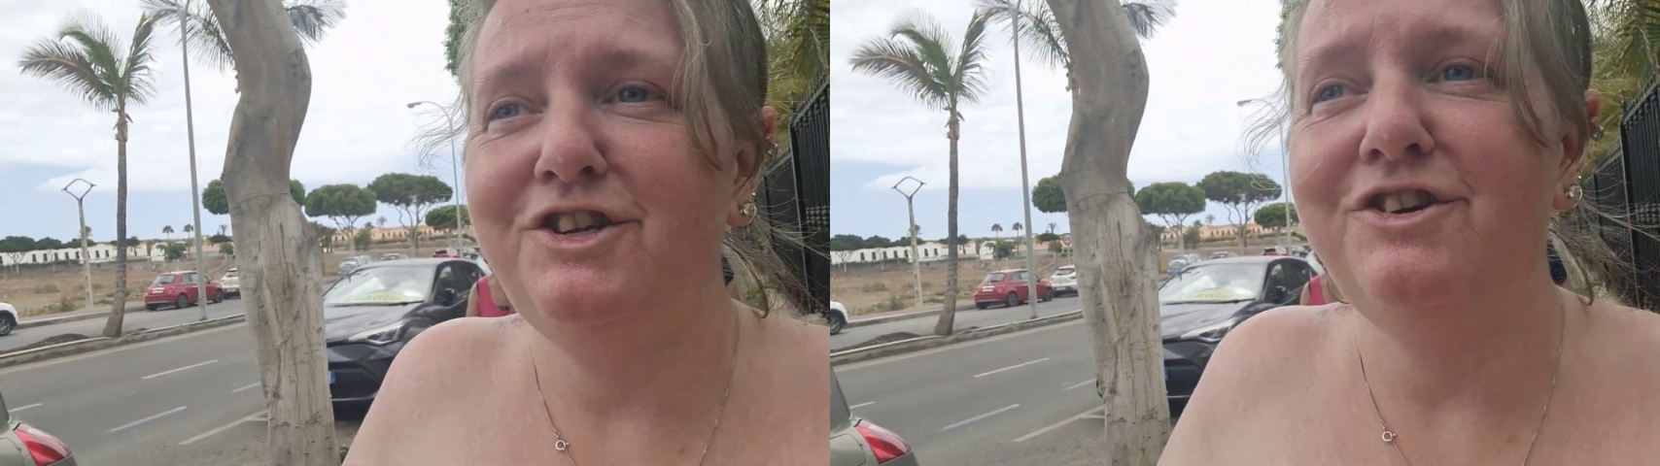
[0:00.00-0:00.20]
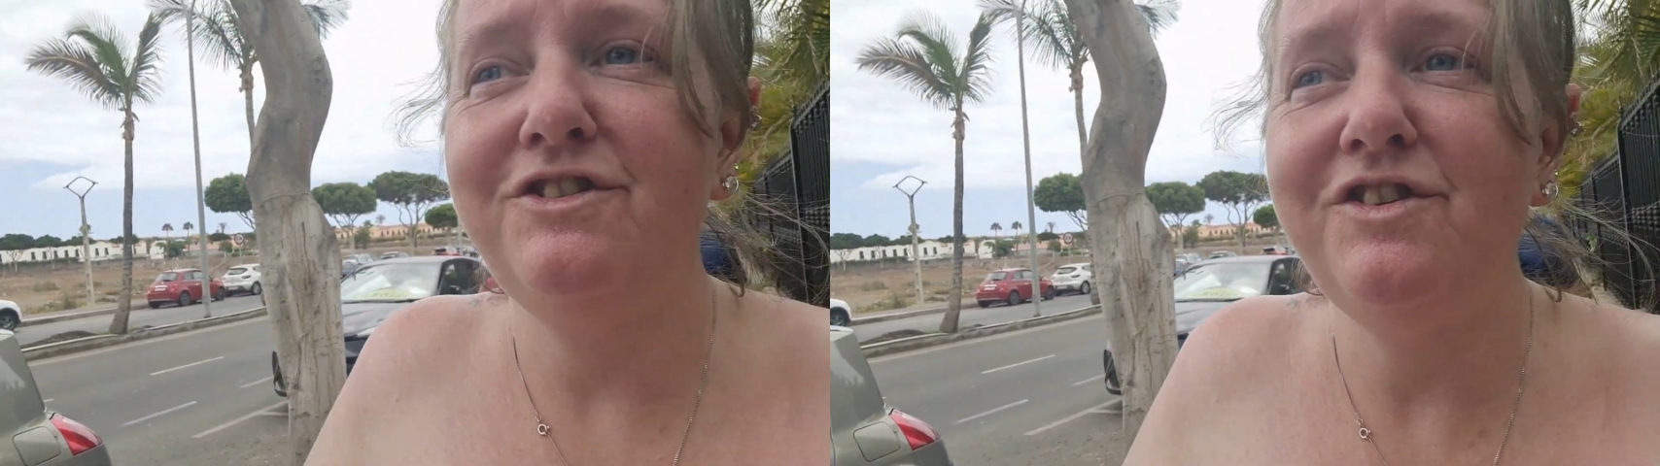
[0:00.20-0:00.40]

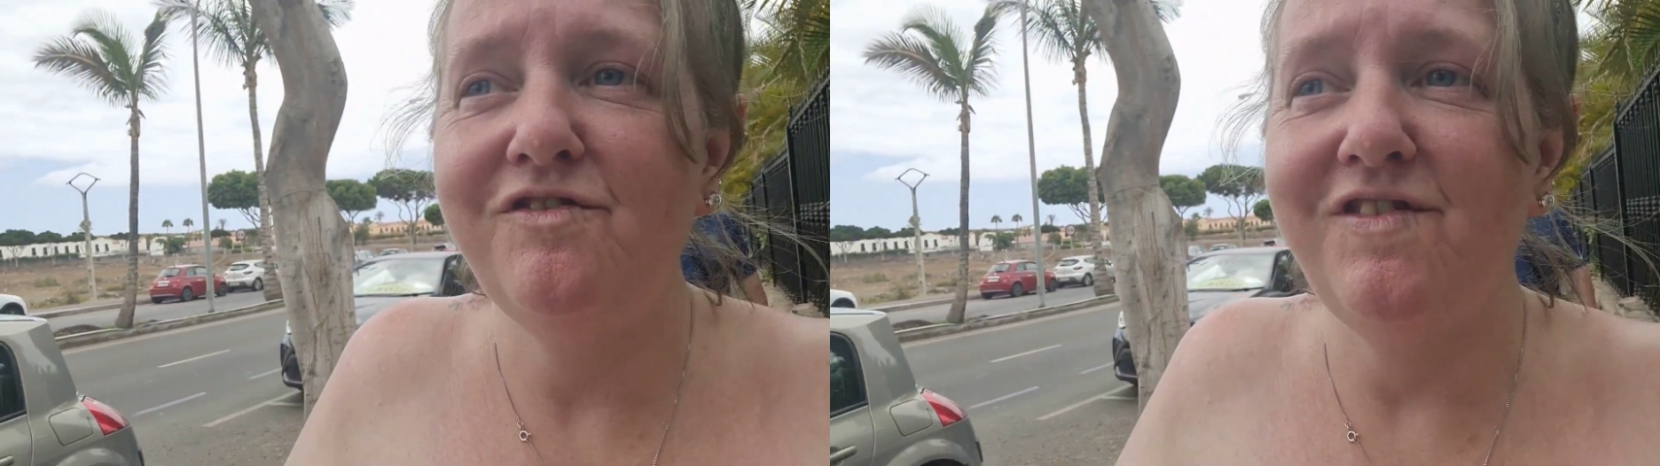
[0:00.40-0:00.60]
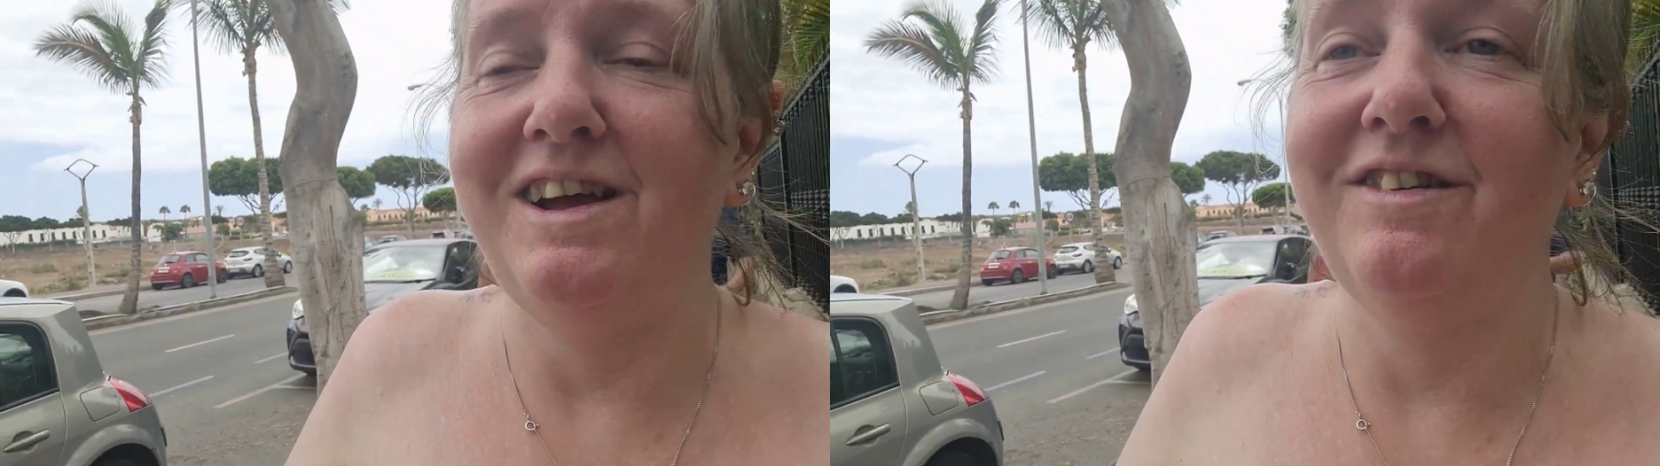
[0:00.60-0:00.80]
turn you
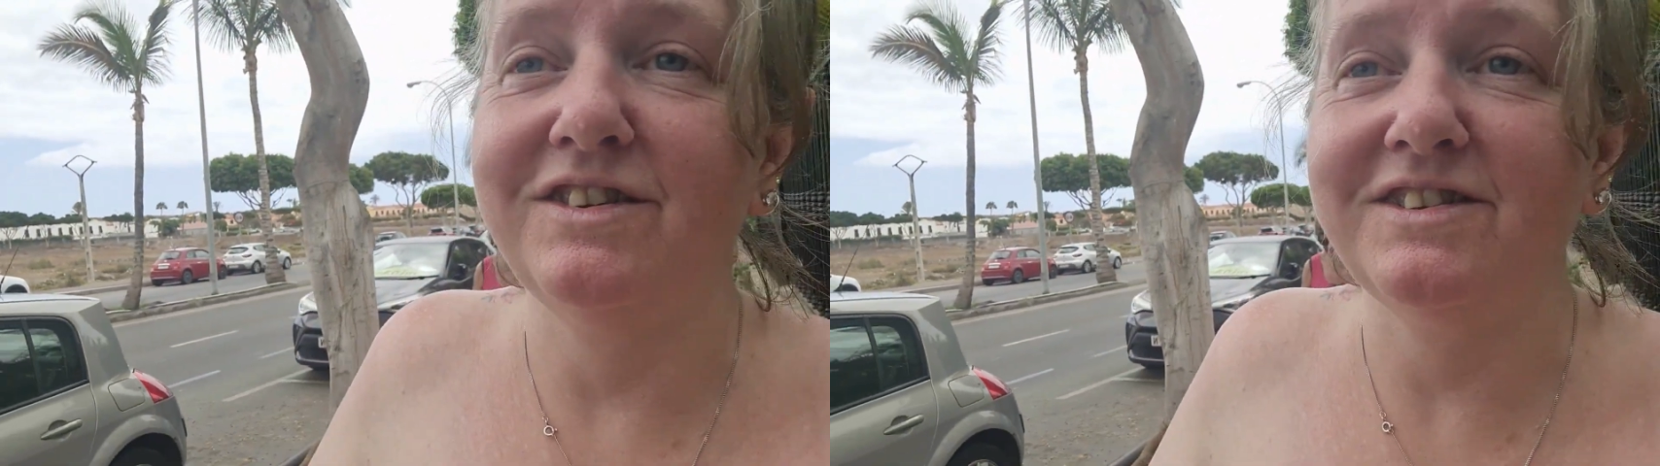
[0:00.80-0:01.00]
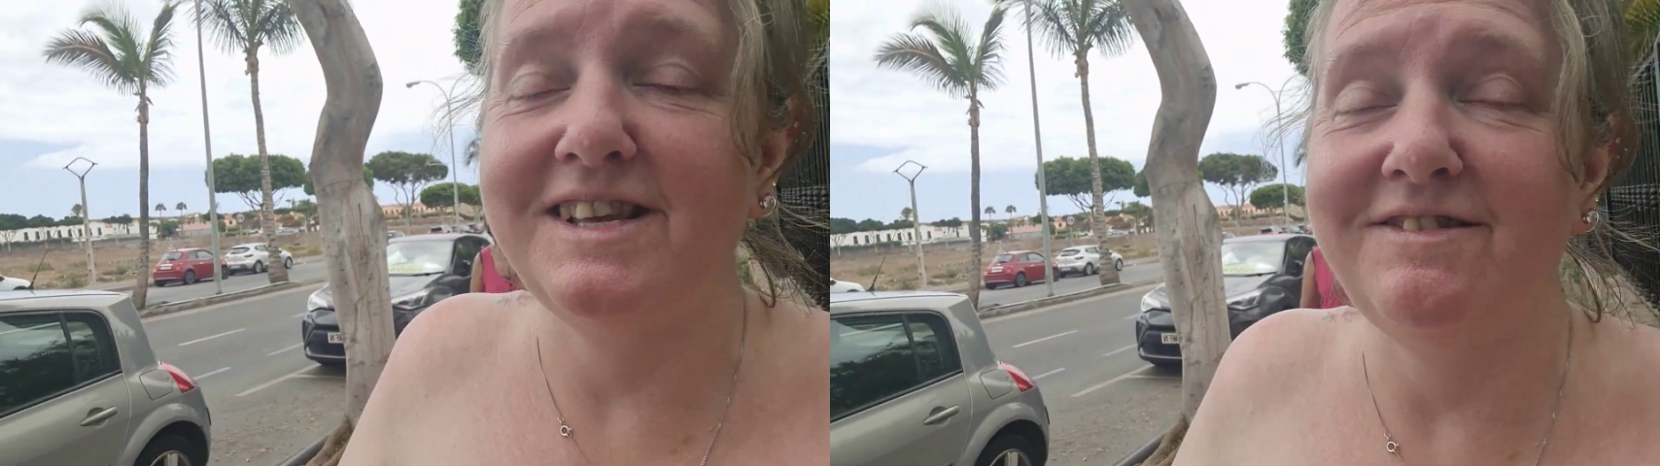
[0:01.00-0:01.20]
around
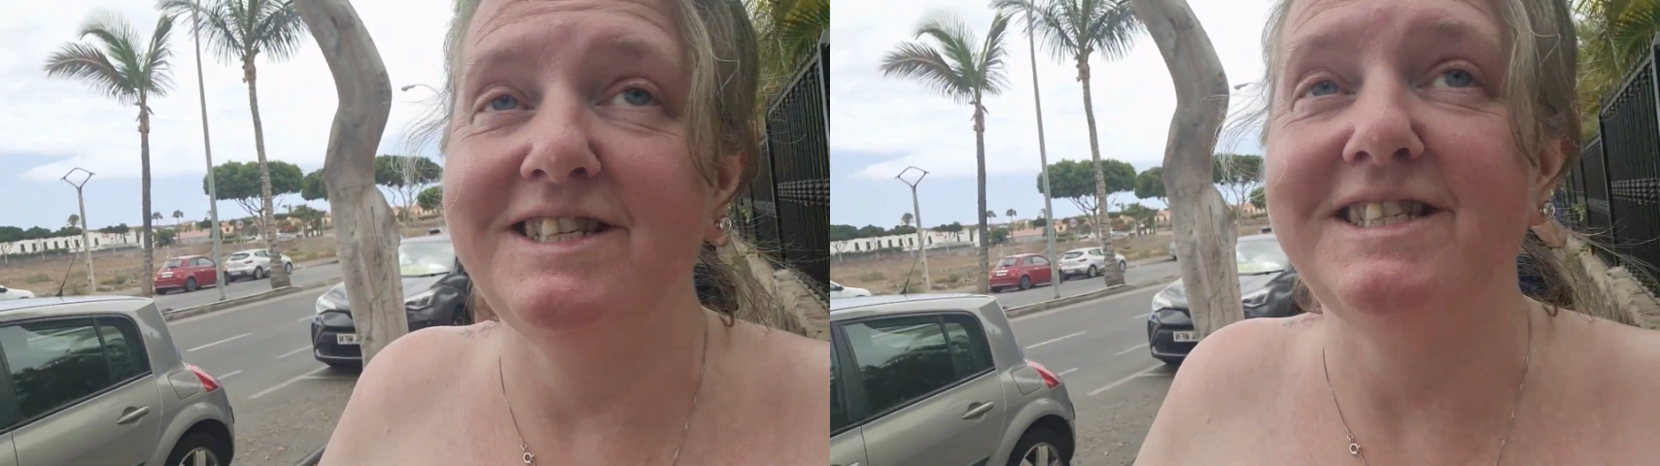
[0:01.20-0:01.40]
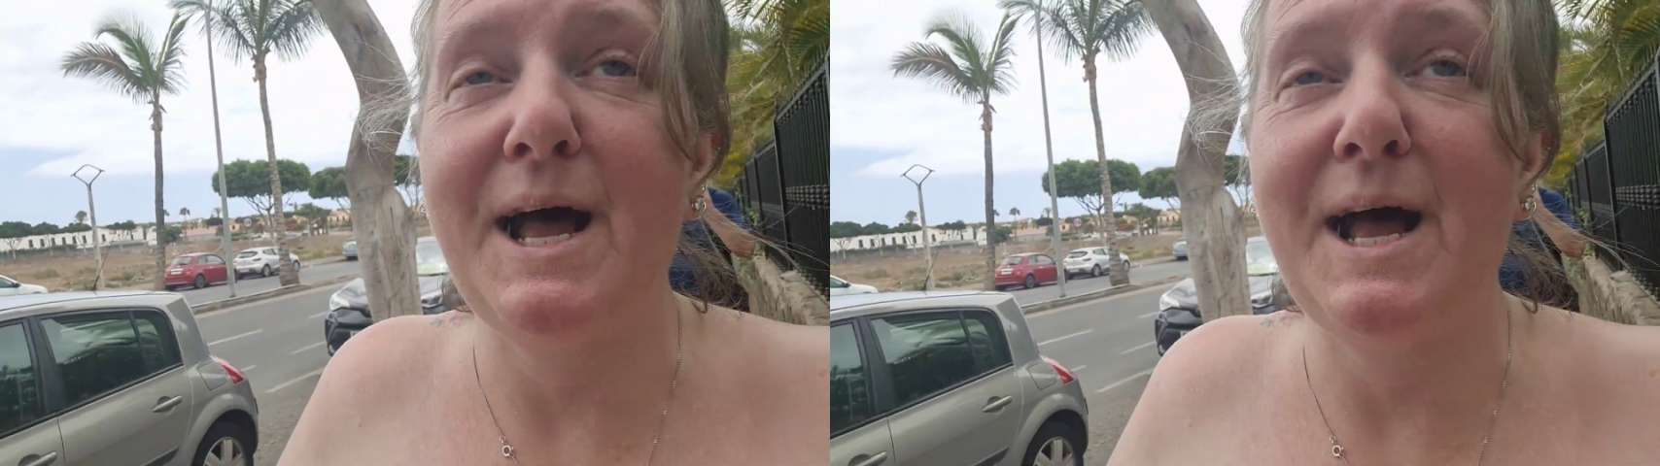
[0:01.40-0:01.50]
because there is